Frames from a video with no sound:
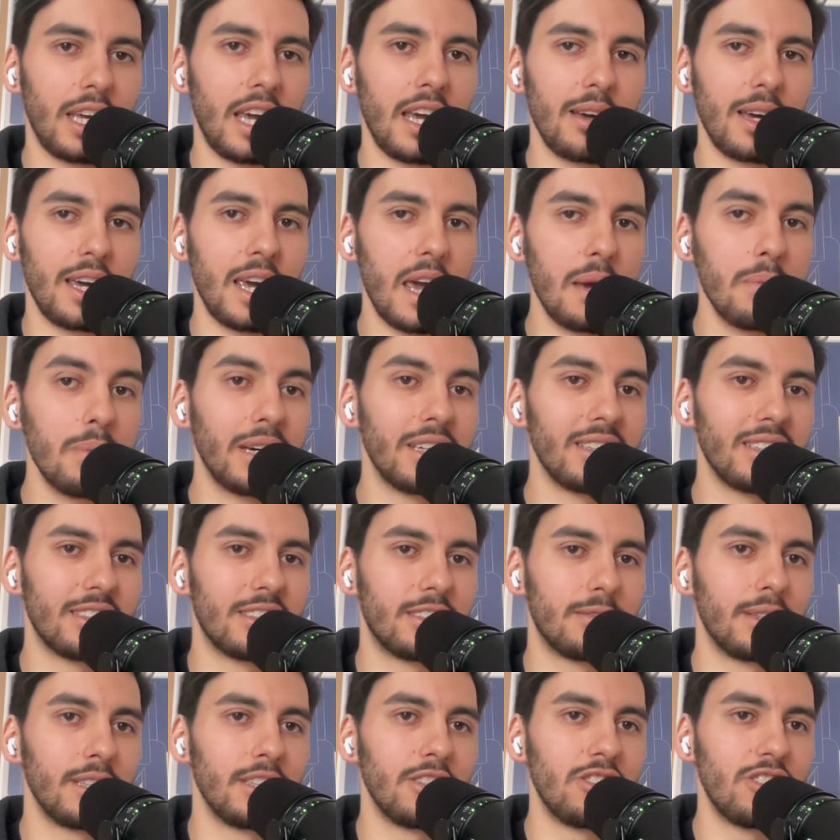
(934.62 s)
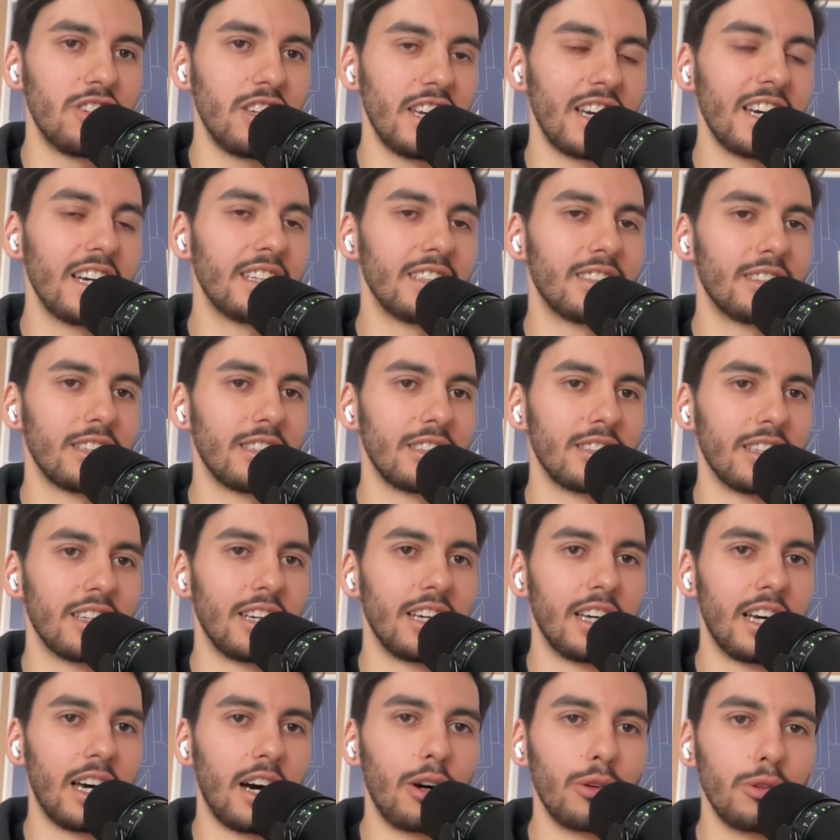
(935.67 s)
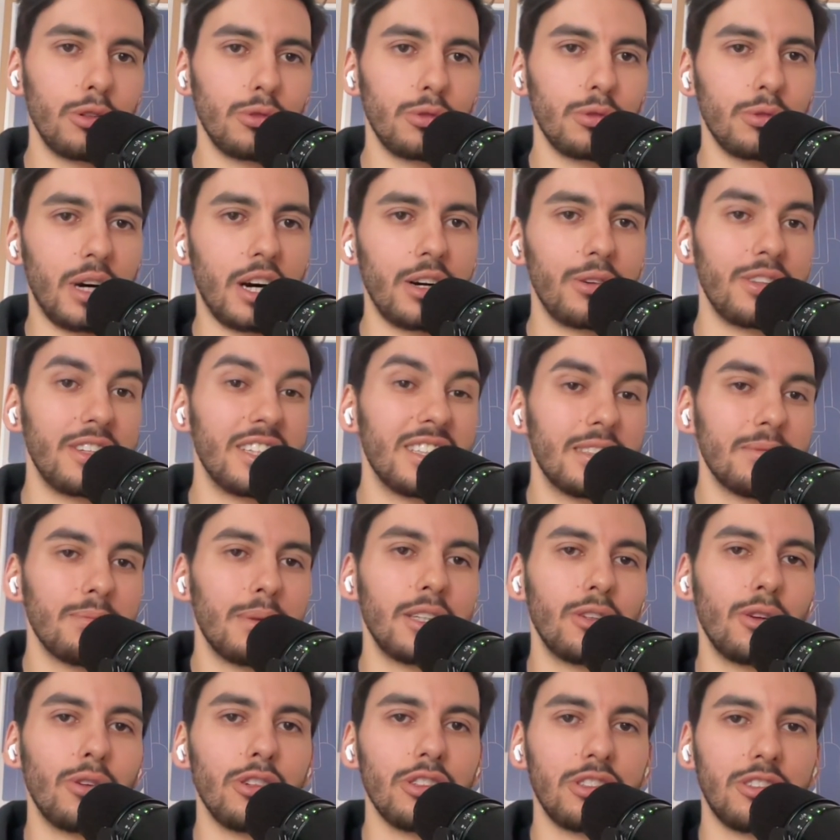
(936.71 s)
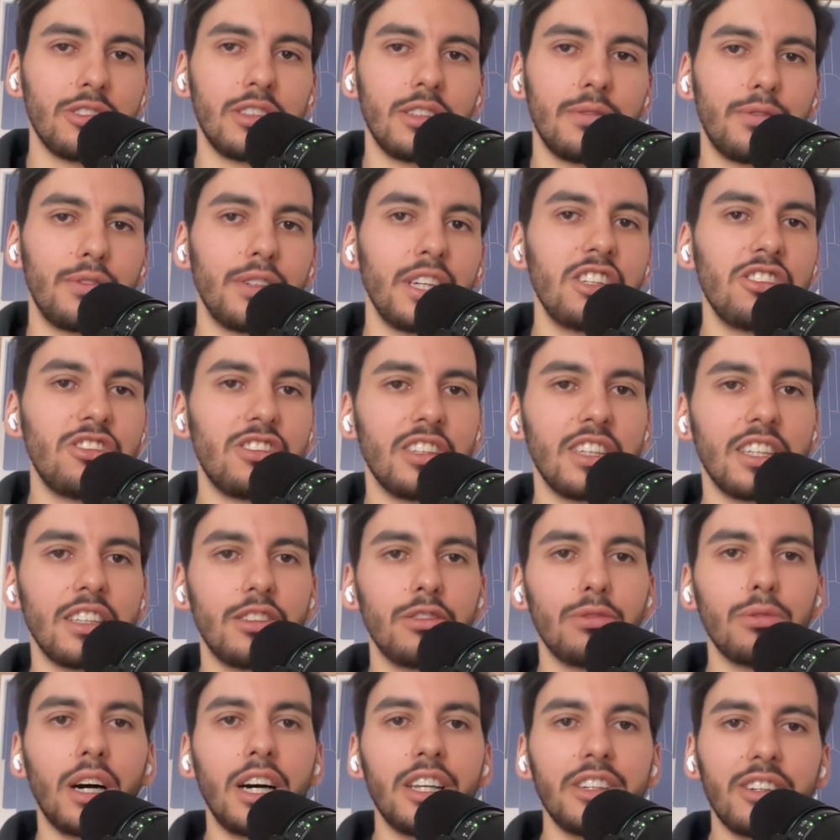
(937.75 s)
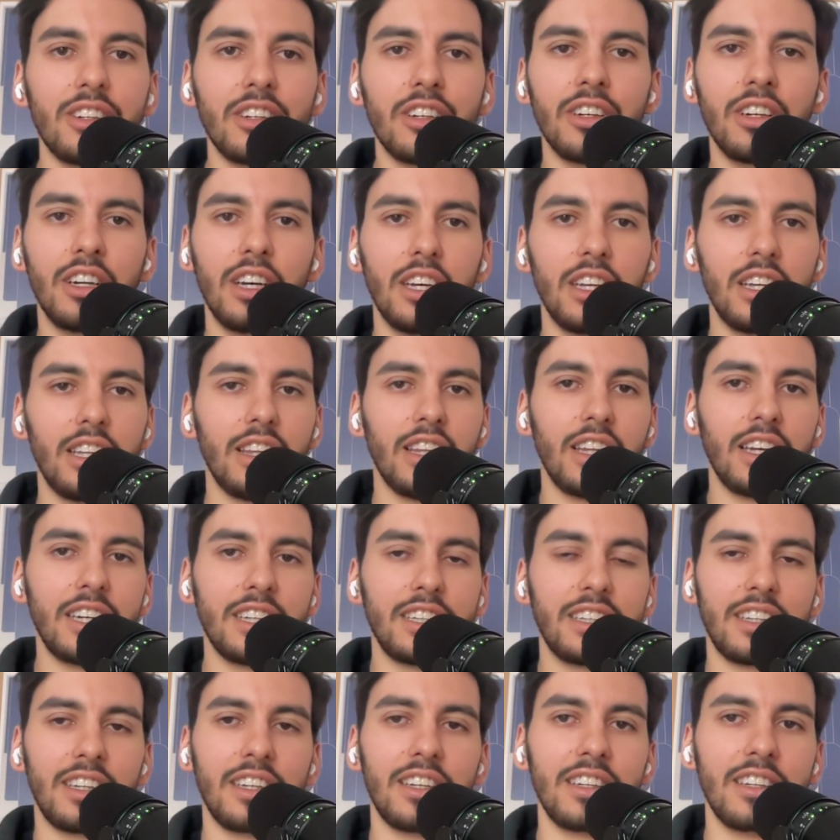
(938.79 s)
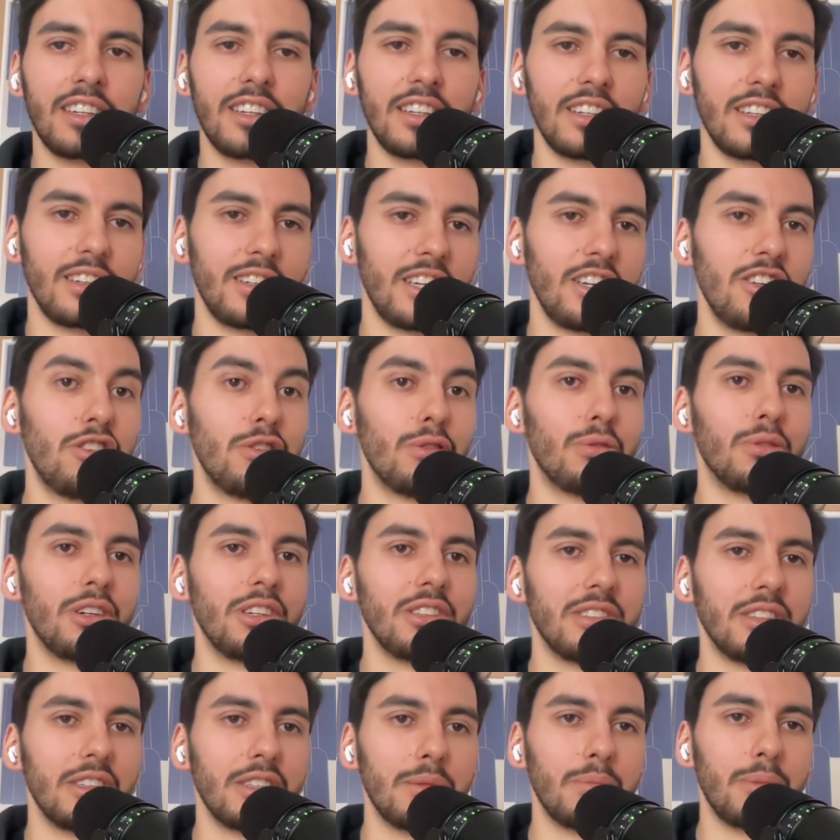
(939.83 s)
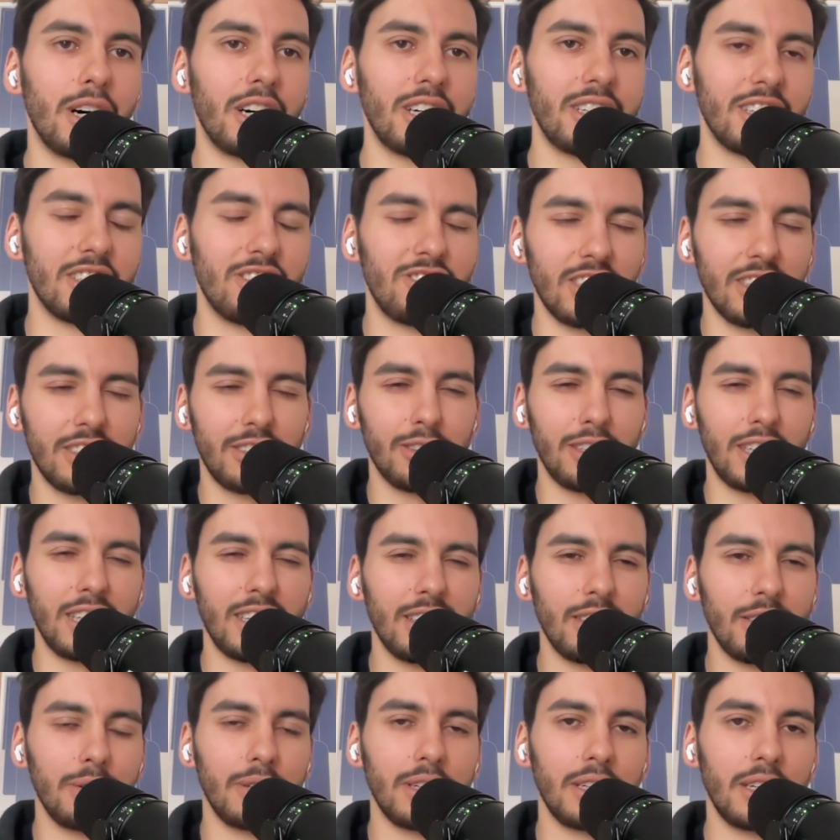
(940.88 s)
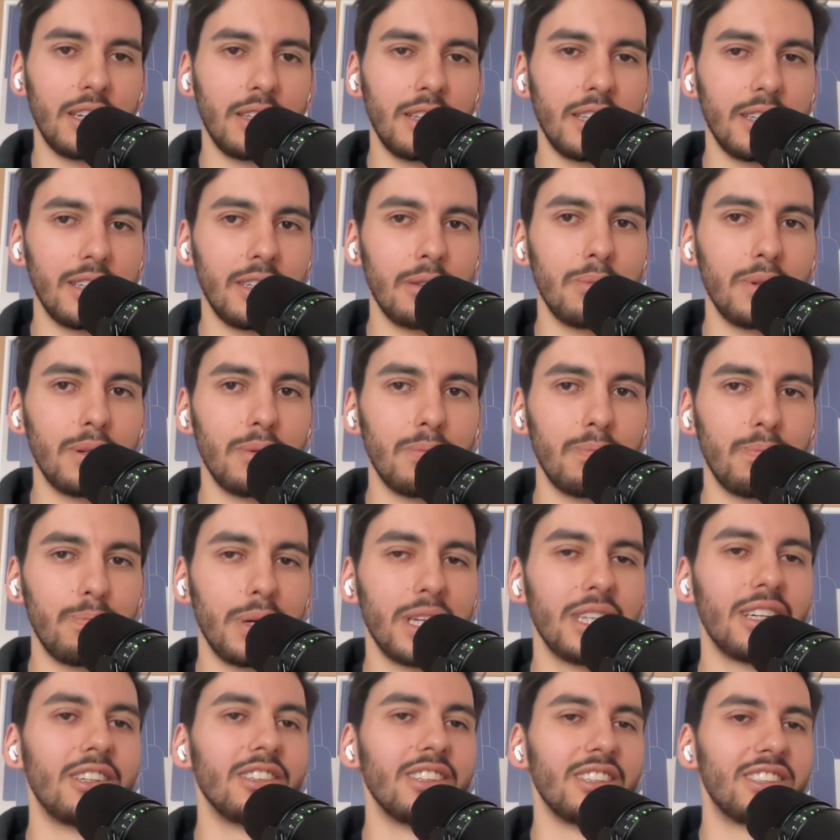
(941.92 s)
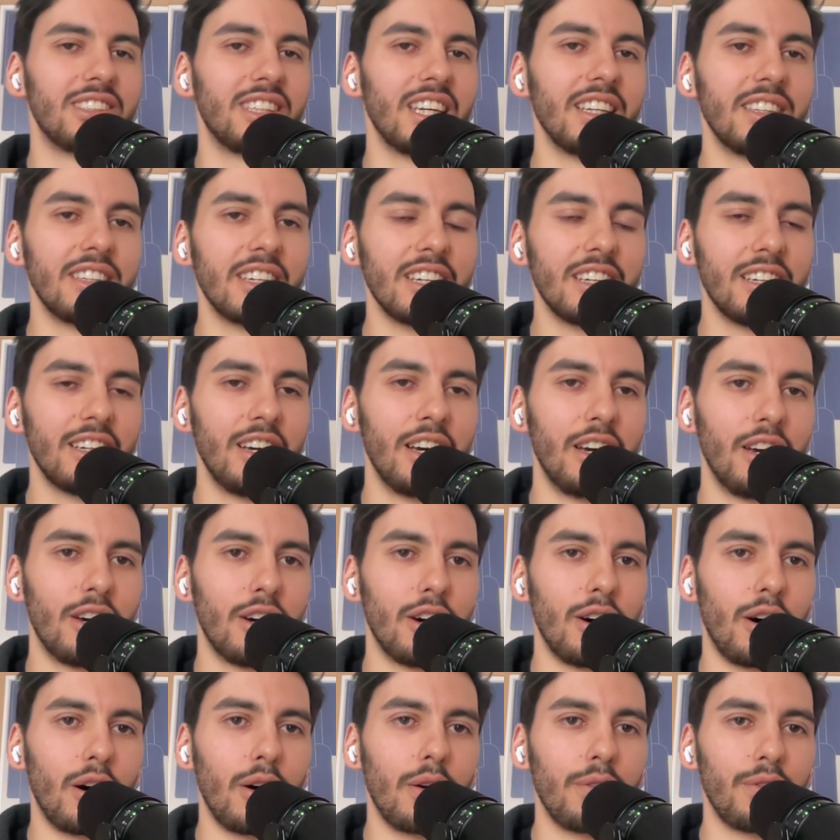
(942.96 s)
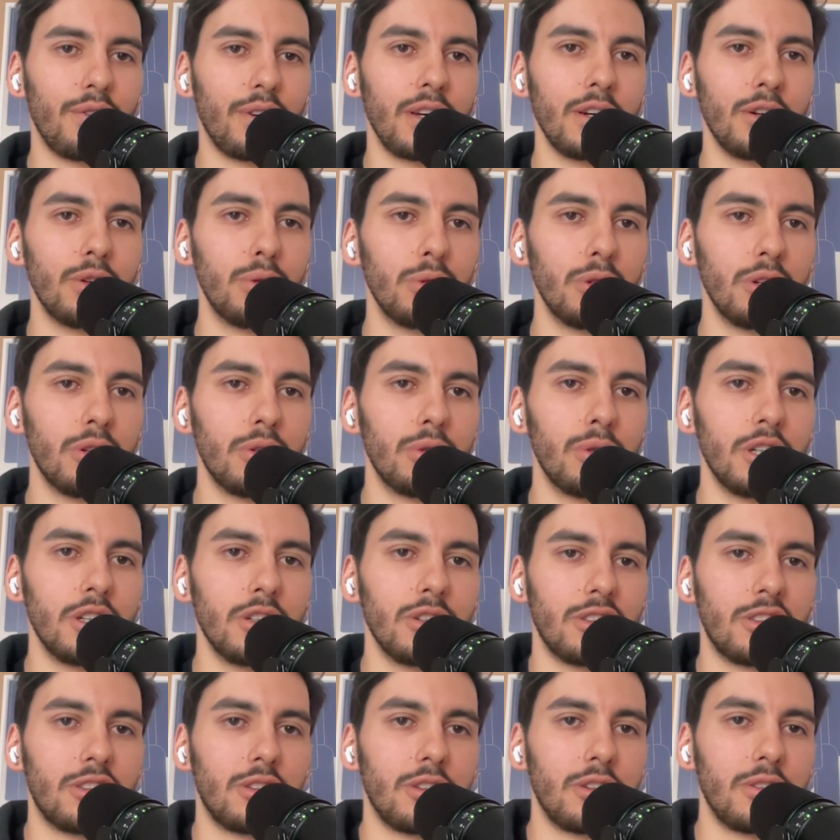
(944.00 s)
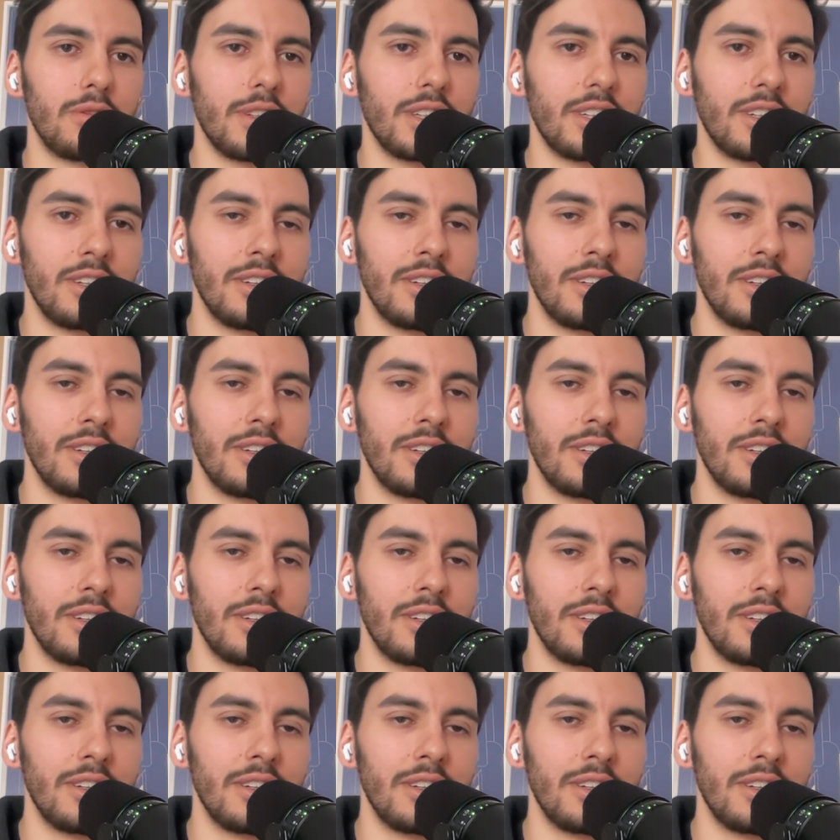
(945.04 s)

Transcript: aiming the strategy at, and how this might also differentiate to other like issuers in the market, just to get a little bit better understanding of who are you serving?